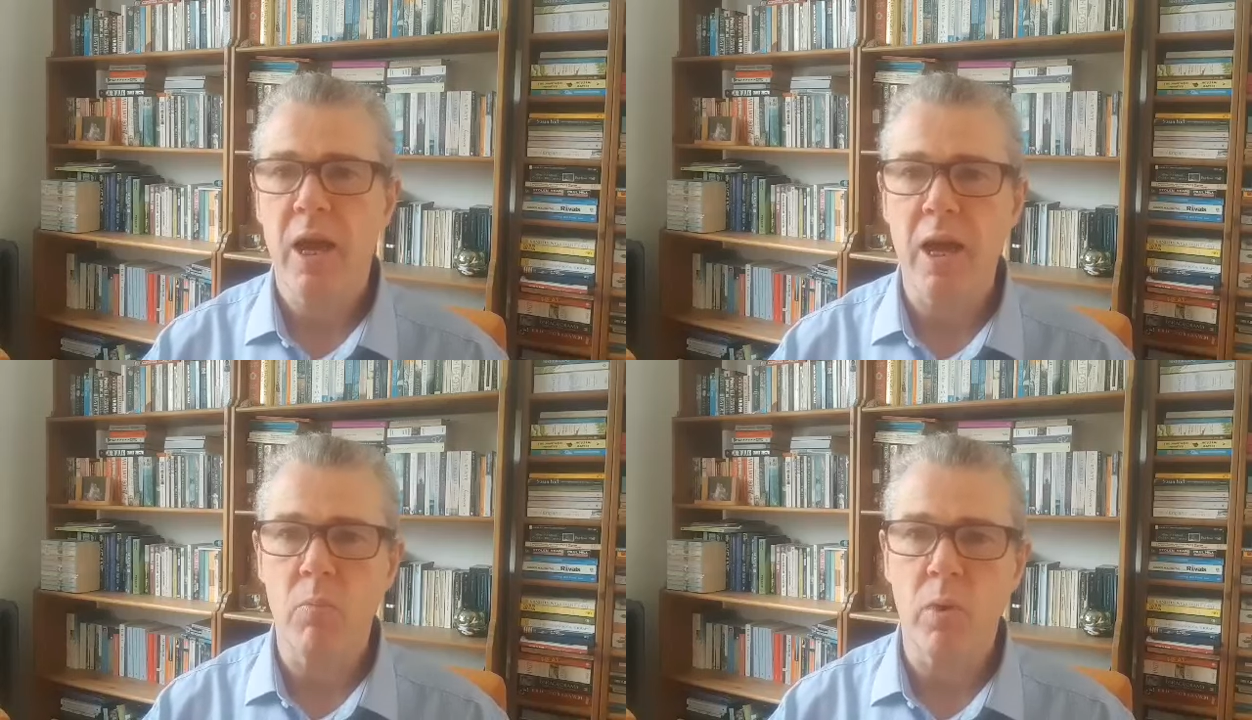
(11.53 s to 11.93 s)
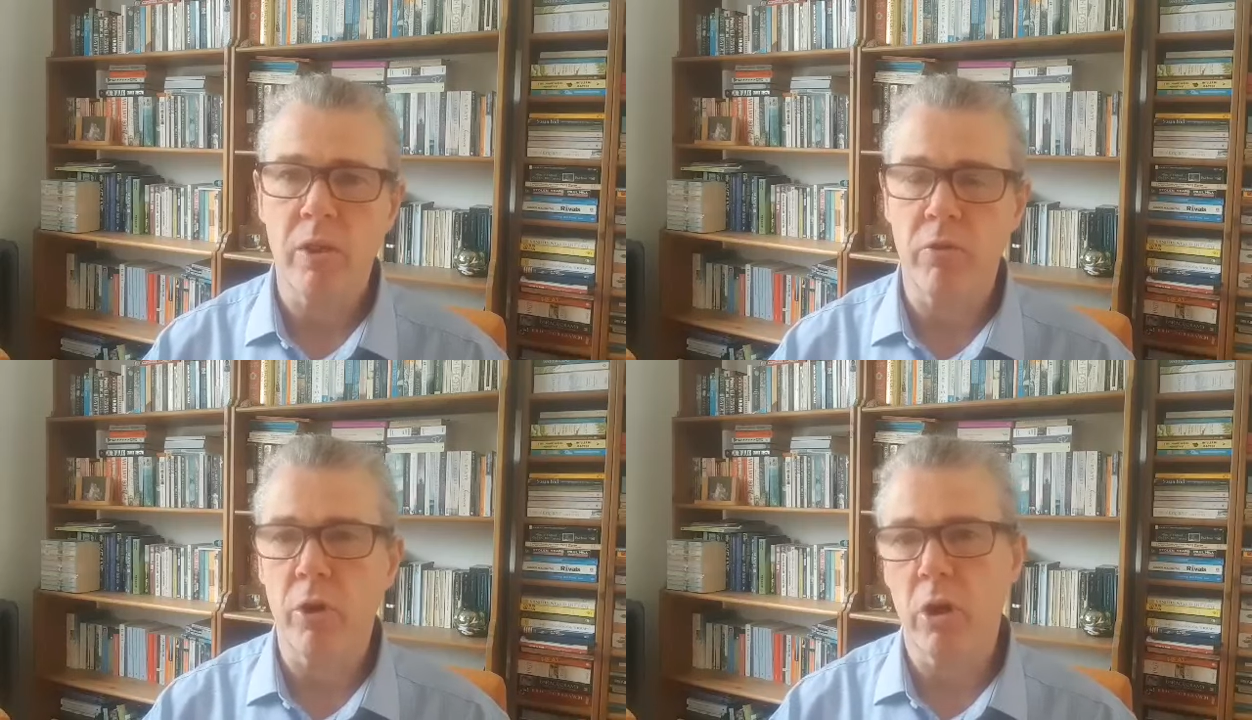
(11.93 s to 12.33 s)
and
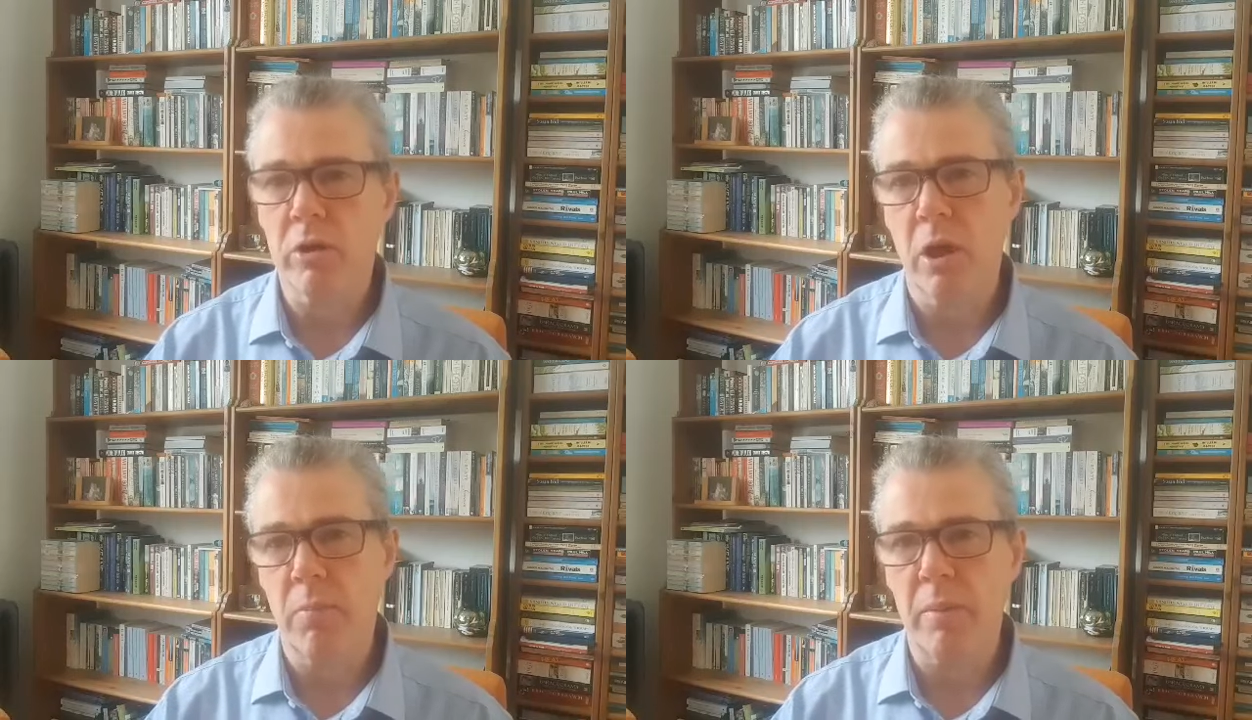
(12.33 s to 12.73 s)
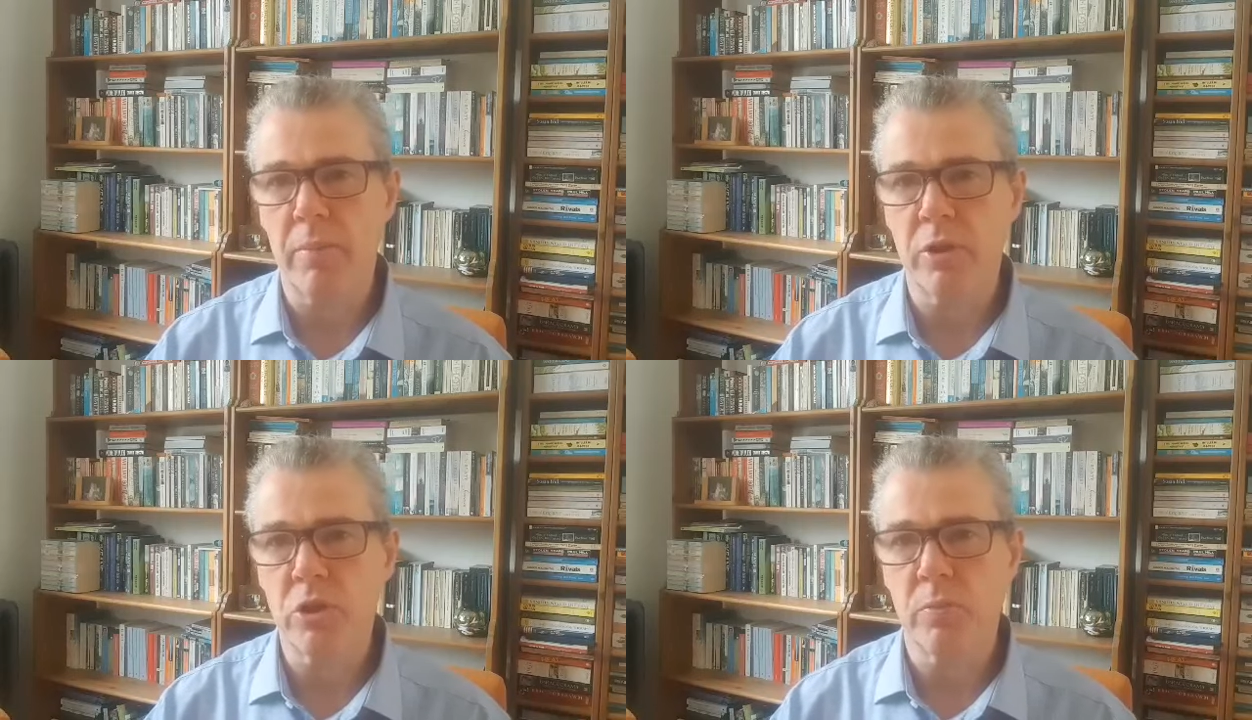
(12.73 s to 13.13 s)
whether or not our
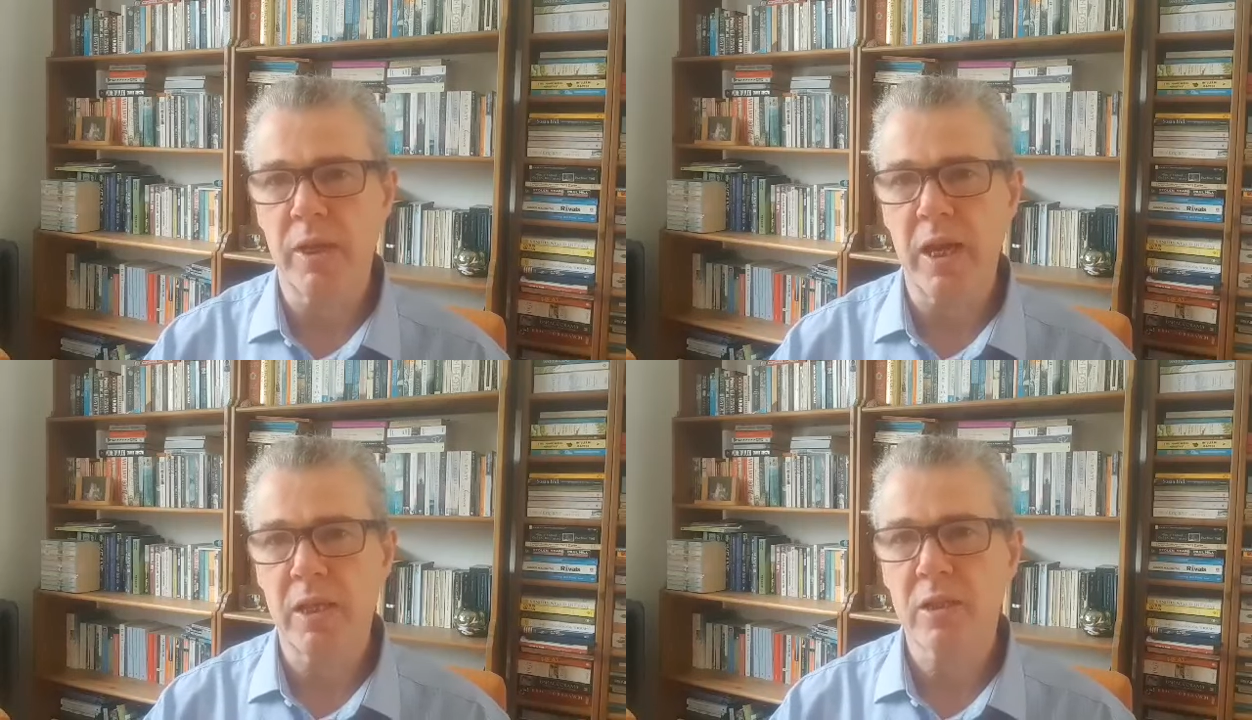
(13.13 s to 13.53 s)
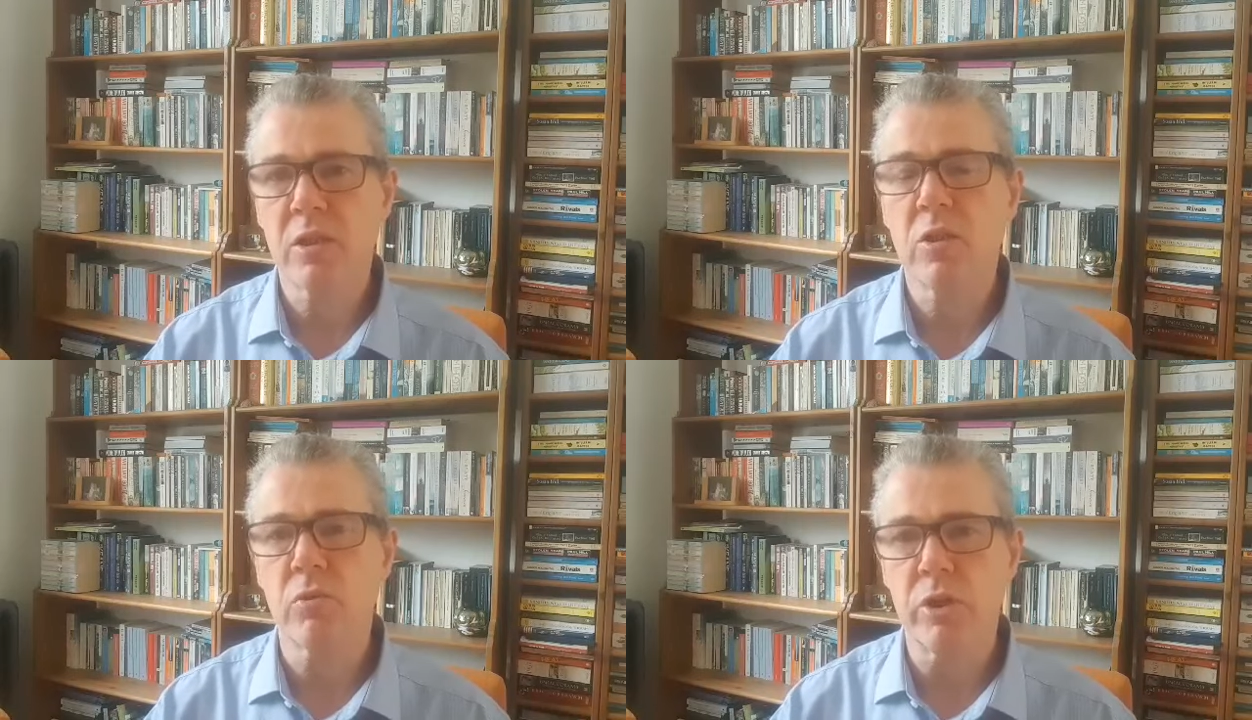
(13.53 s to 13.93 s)
members should be
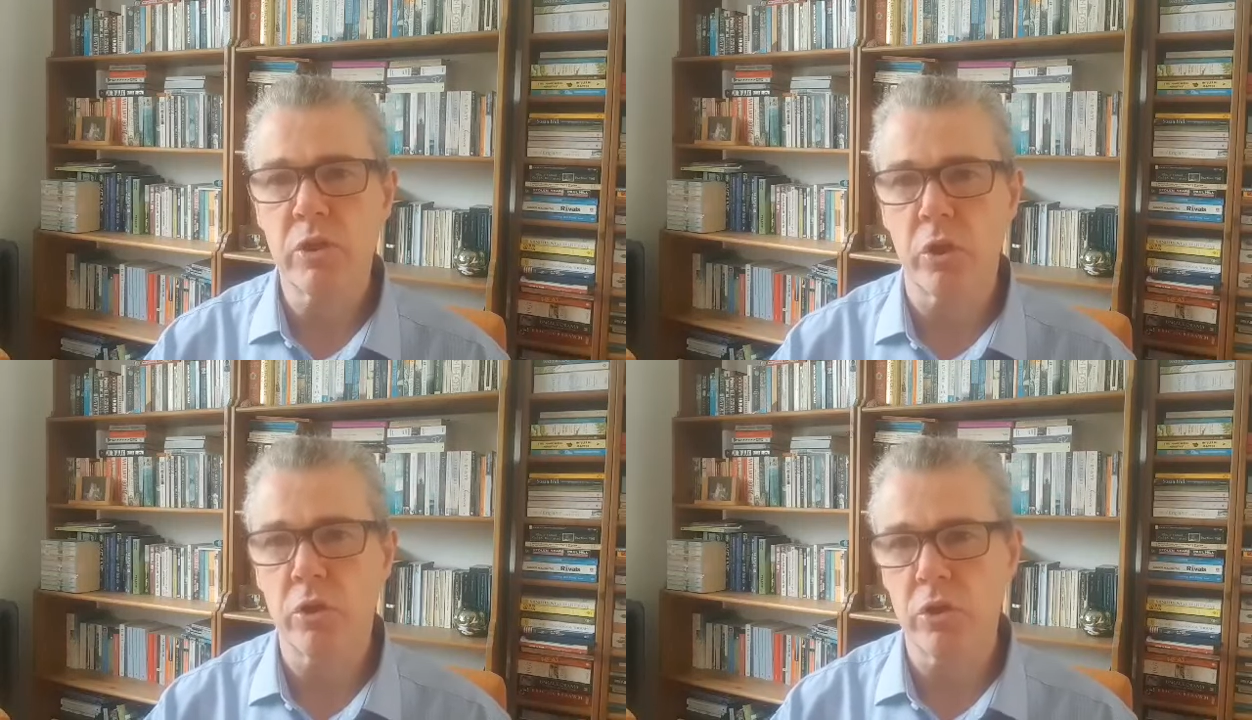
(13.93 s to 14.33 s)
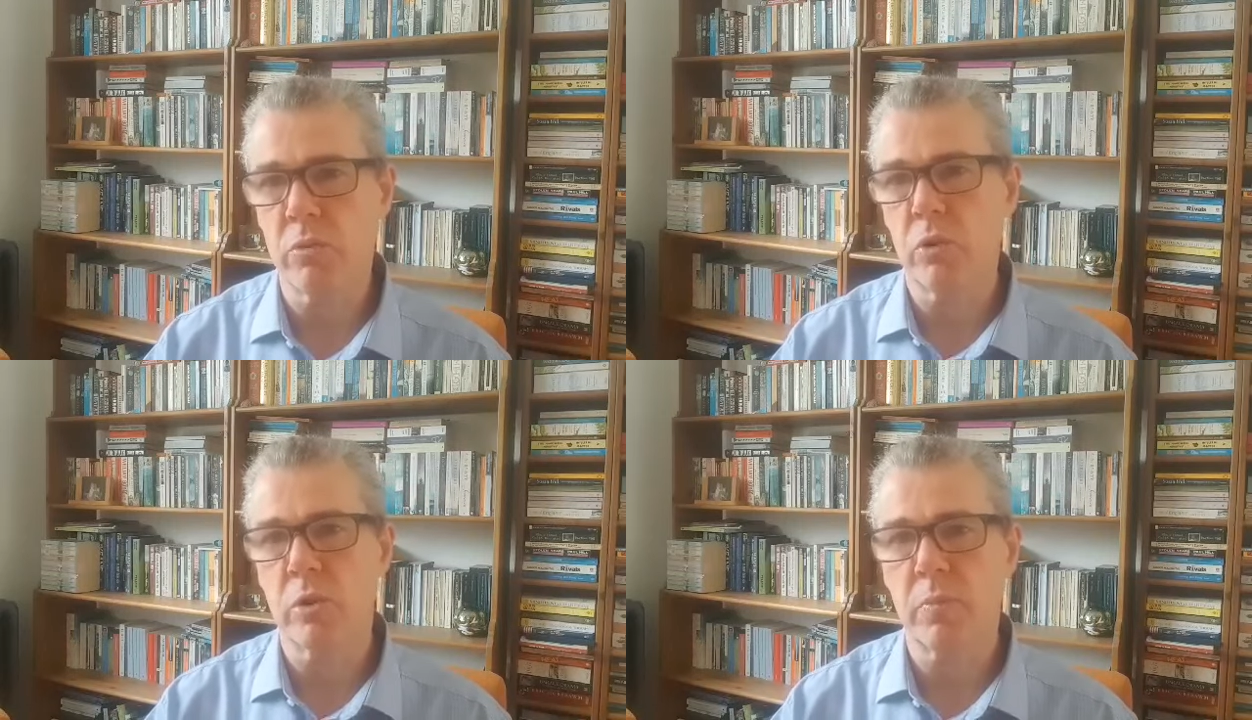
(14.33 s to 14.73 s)
asked to return
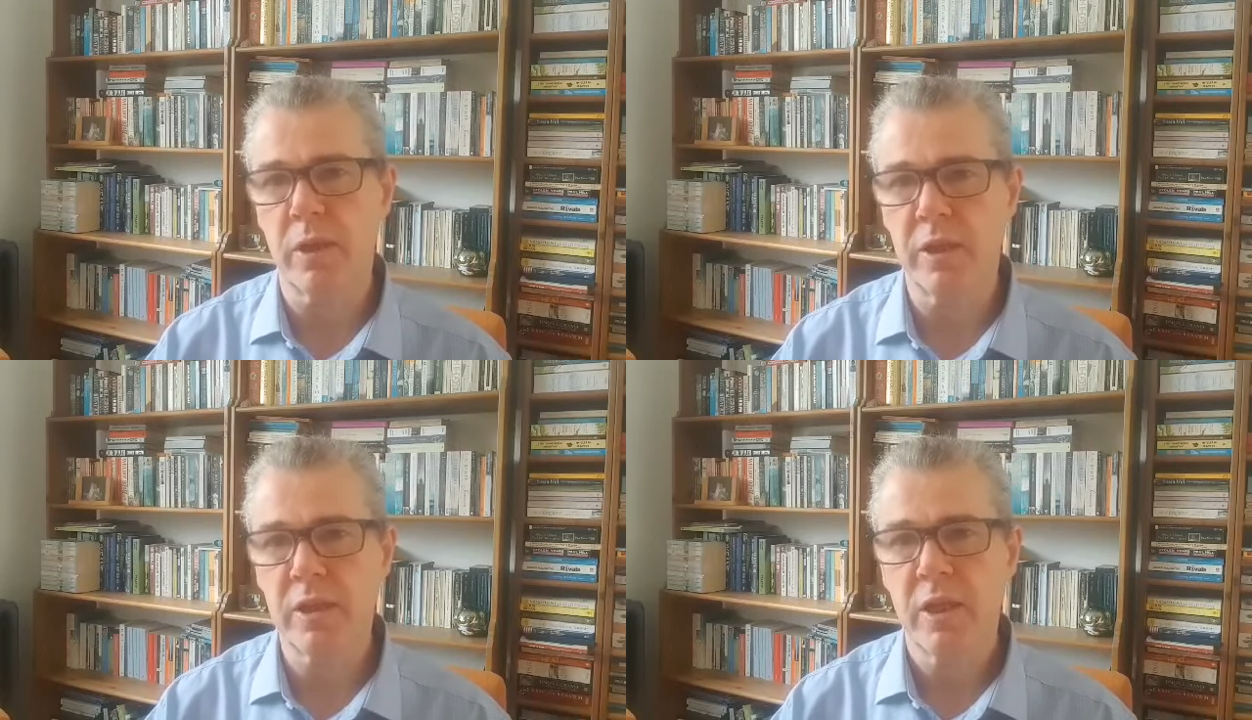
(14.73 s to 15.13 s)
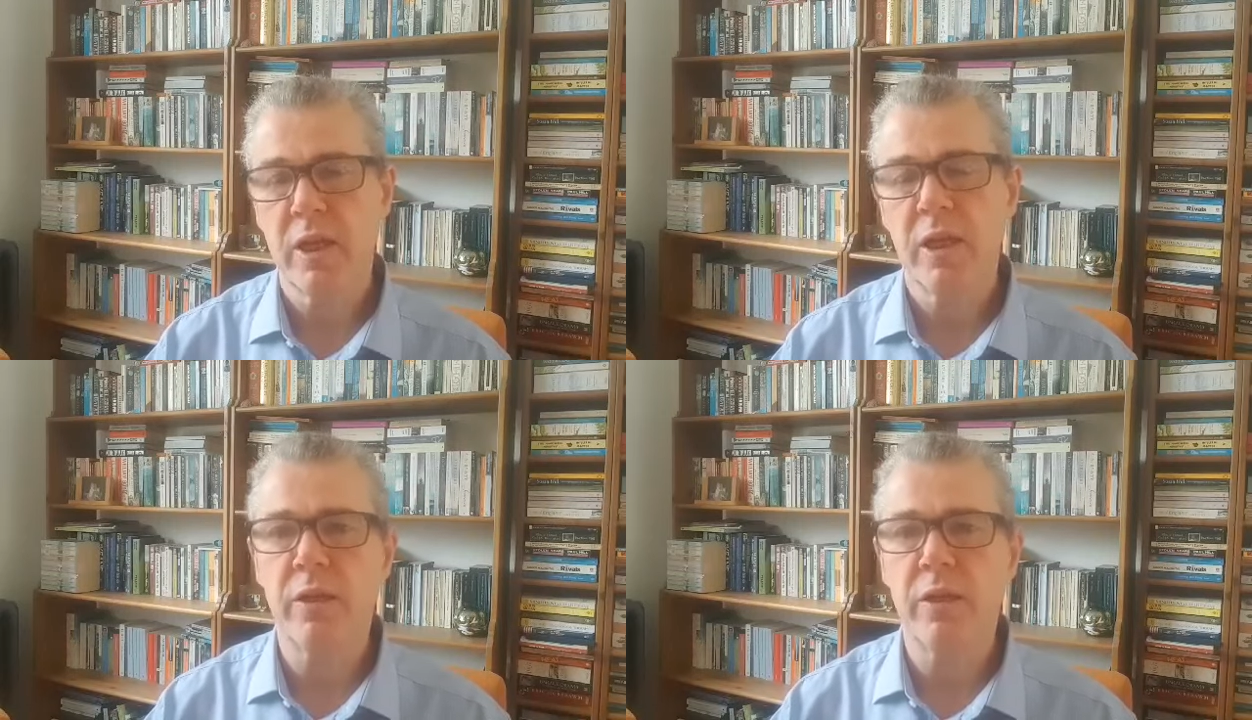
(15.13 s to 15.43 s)
to the workplace